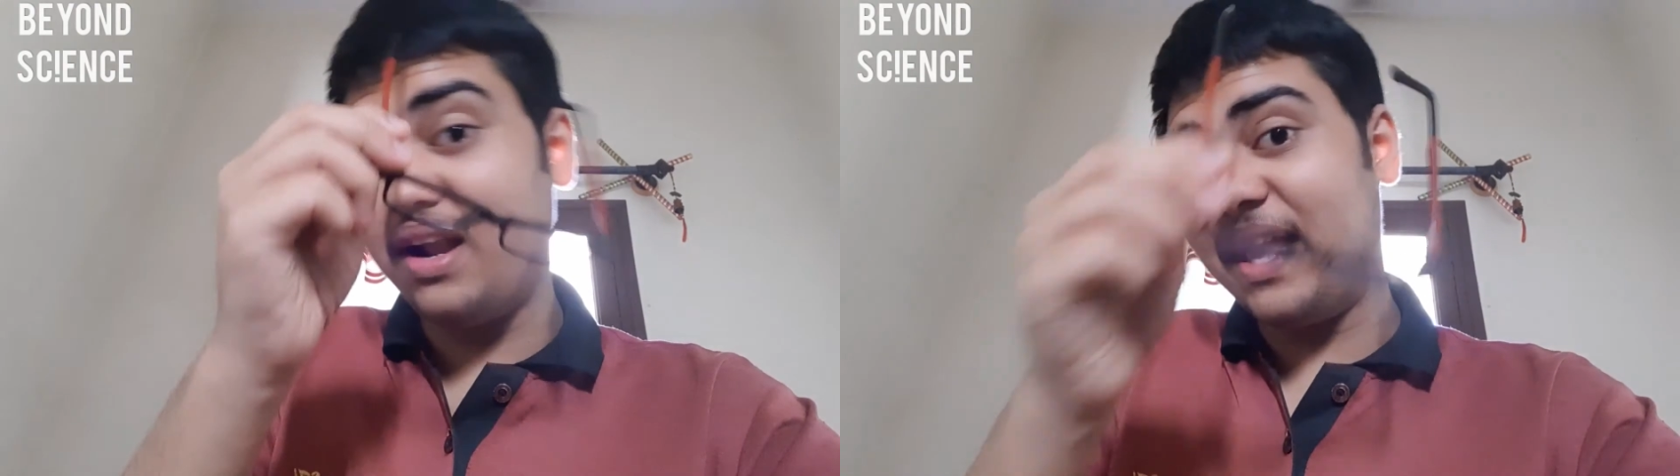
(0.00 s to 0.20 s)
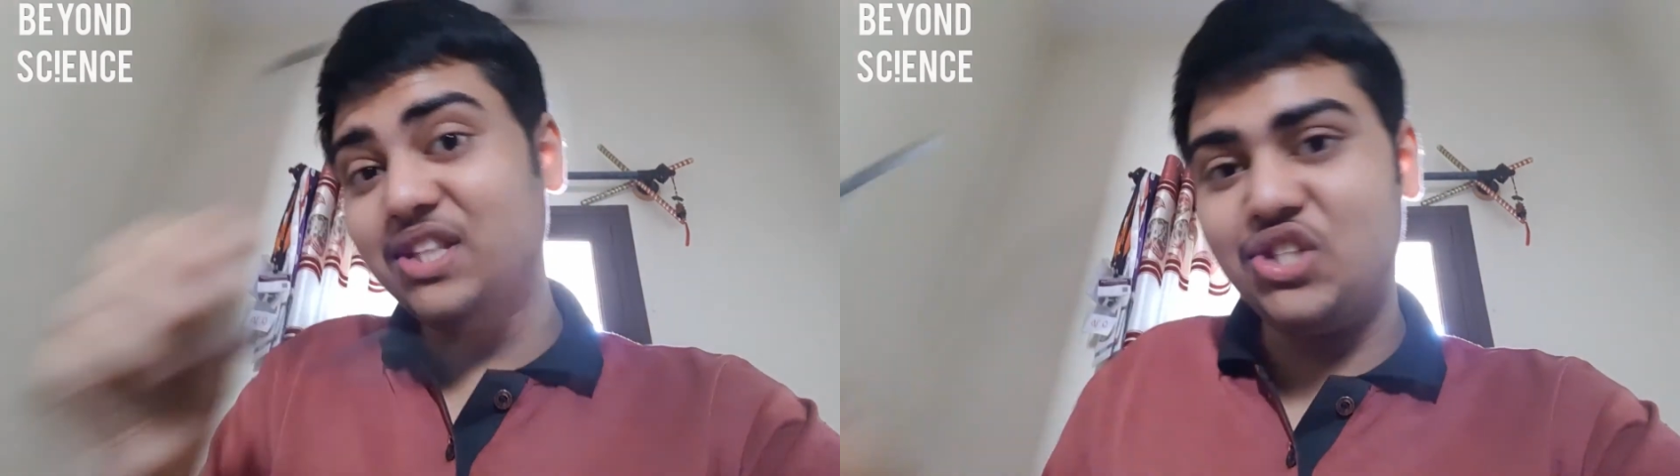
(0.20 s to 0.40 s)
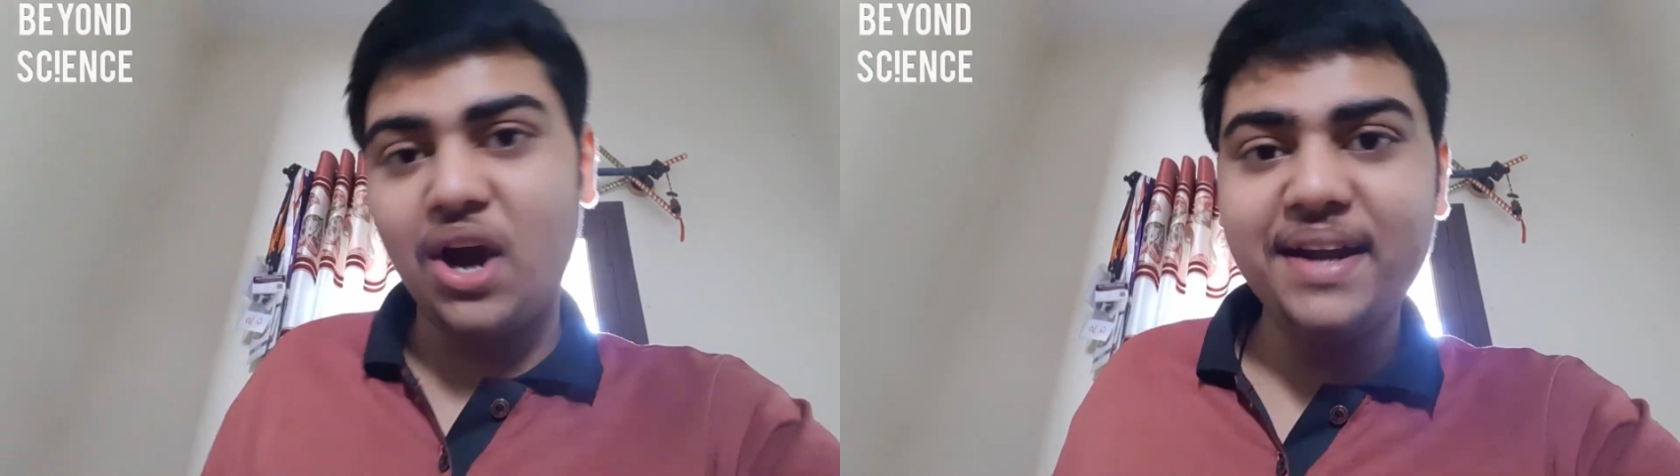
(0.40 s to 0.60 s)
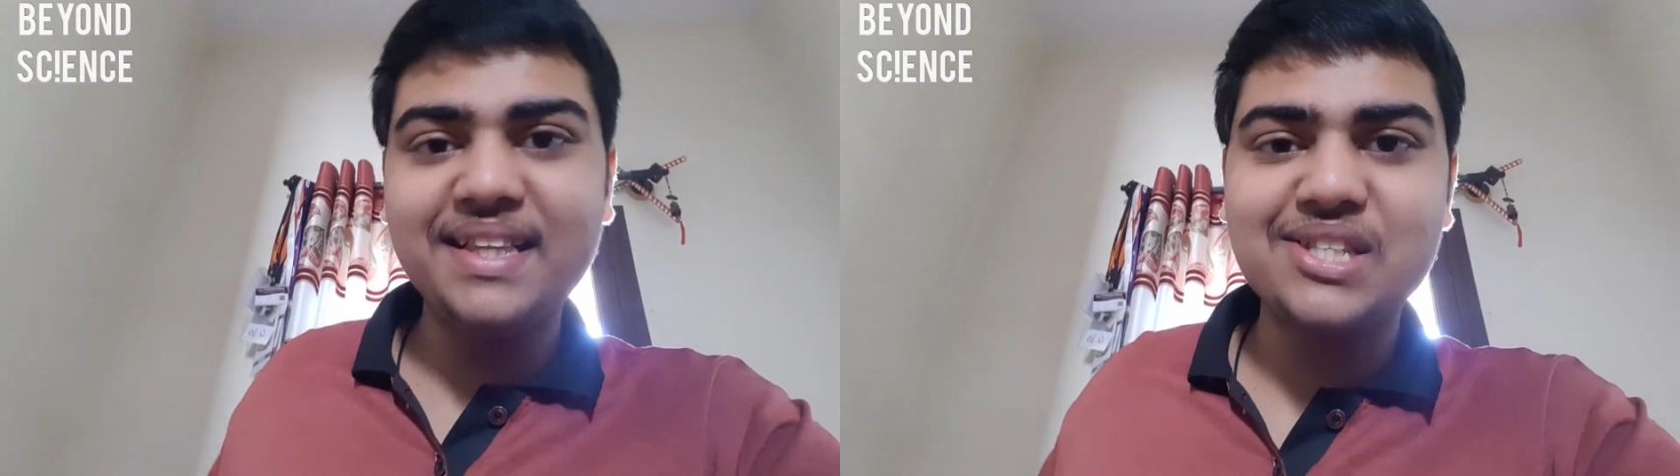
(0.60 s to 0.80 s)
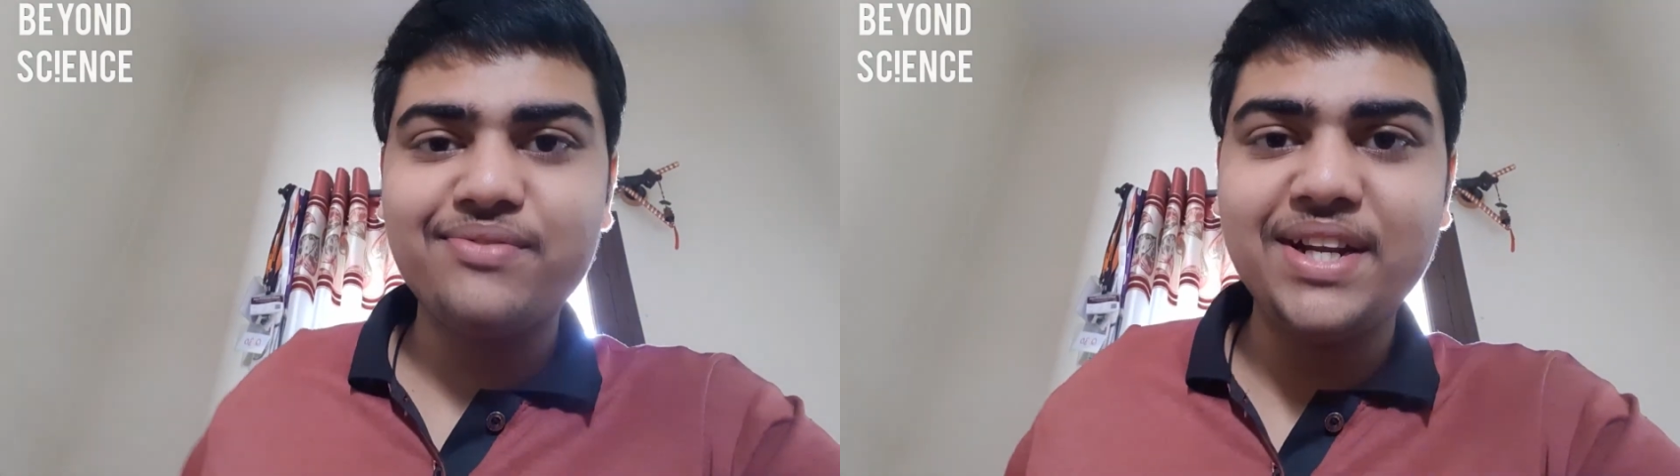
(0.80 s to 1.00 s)
enjoyed
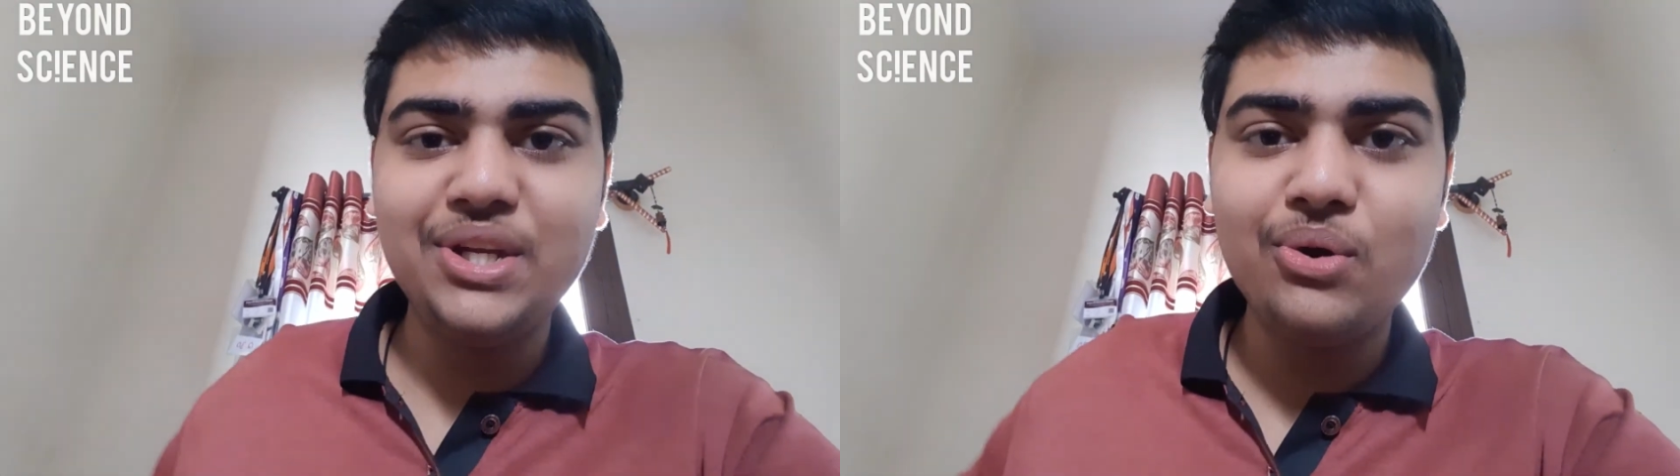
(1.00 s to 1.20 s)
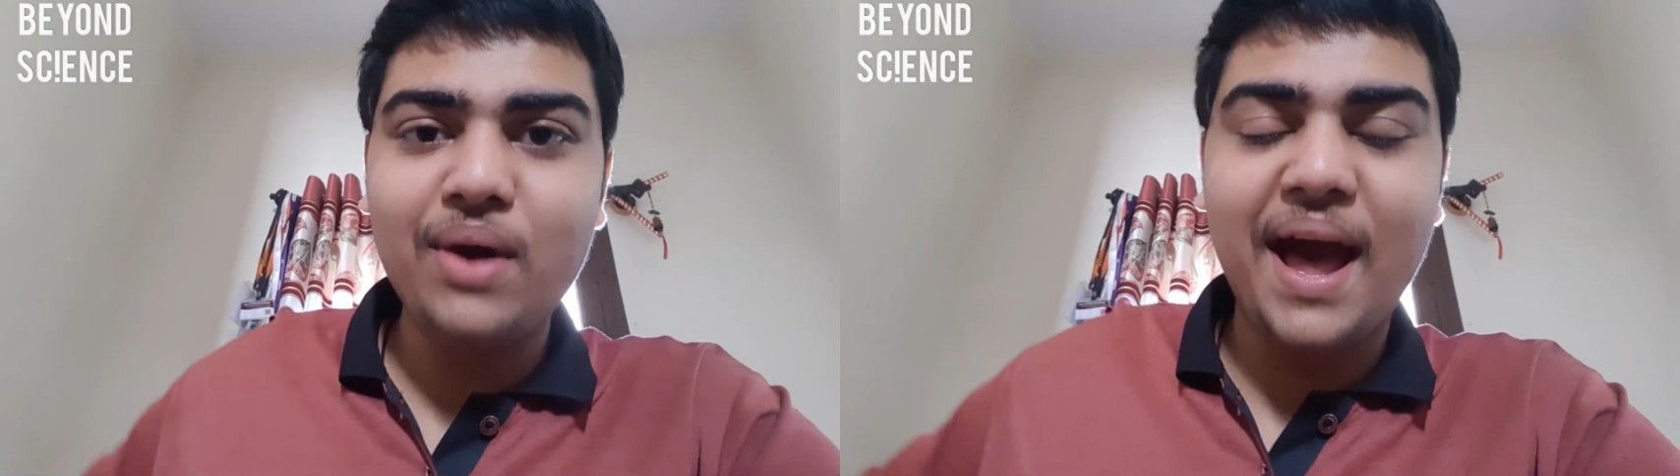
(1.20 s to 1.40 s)
this video,